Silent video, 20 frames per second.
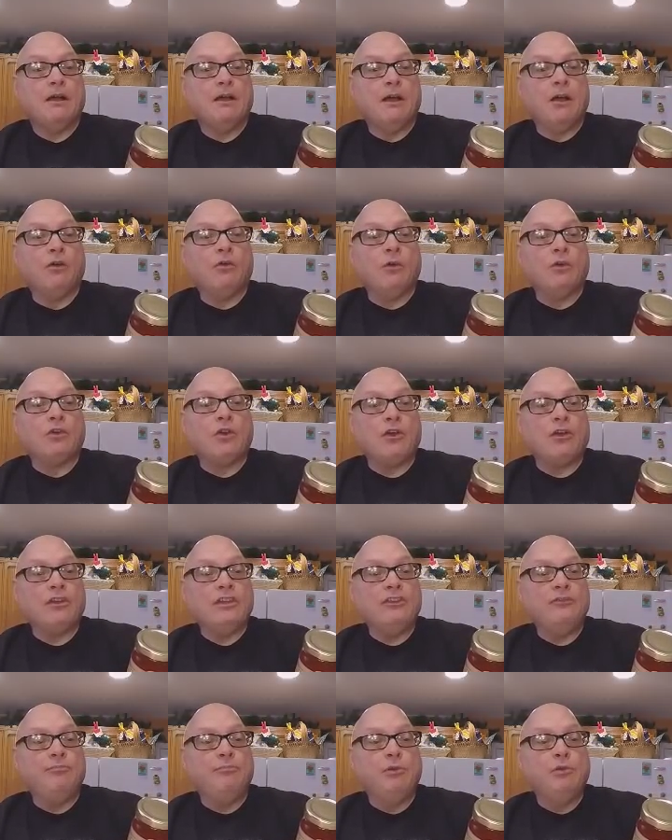Uncle
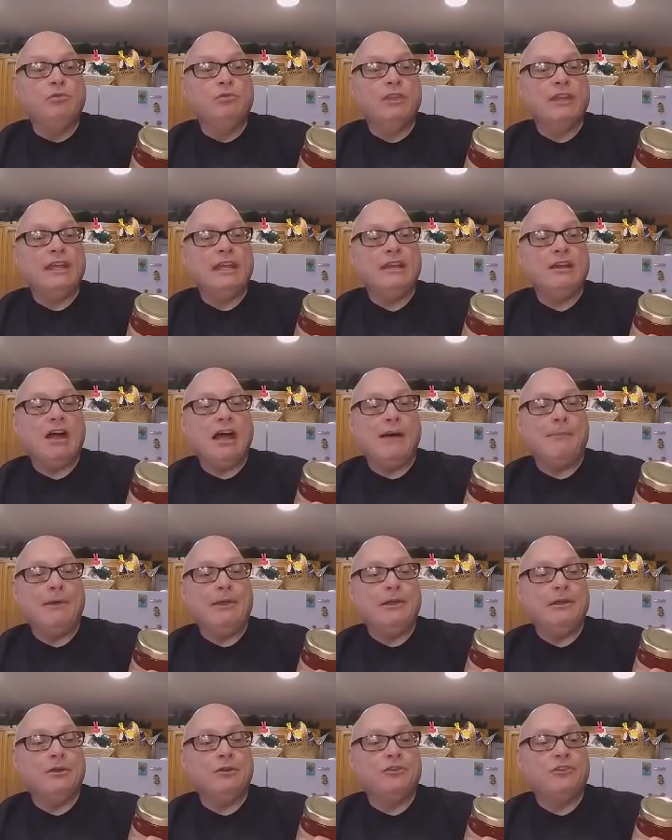Carney's Bootleg
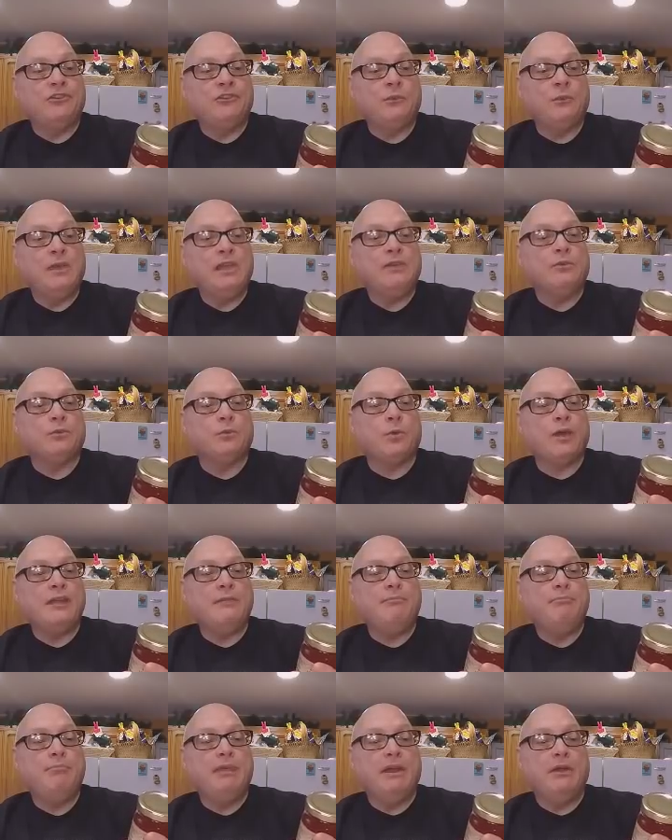Habanero Sweet
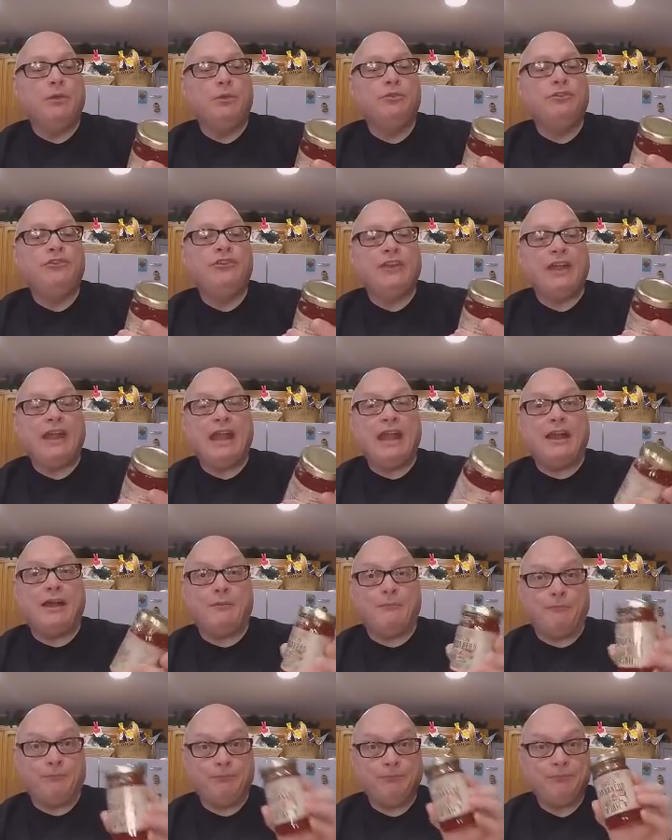Red Bell
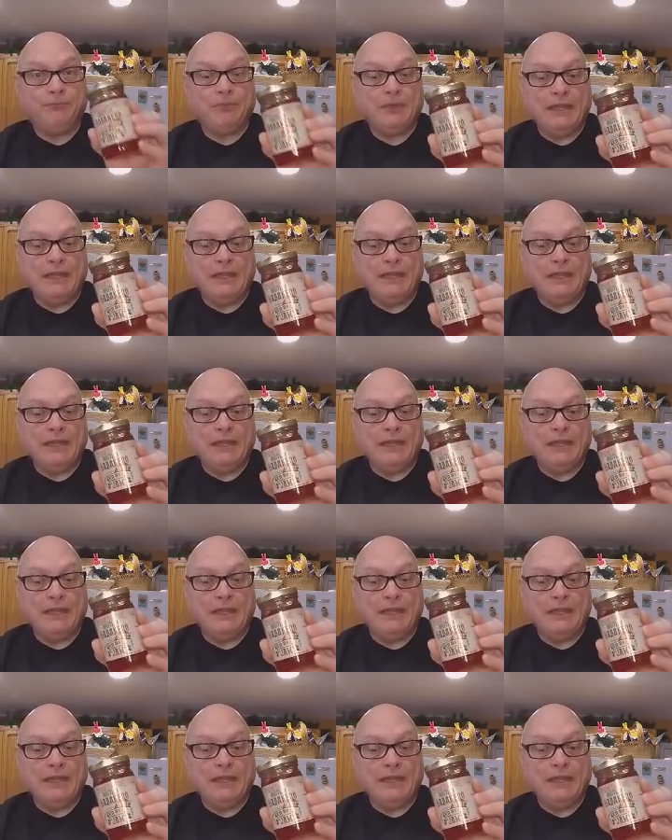Jam.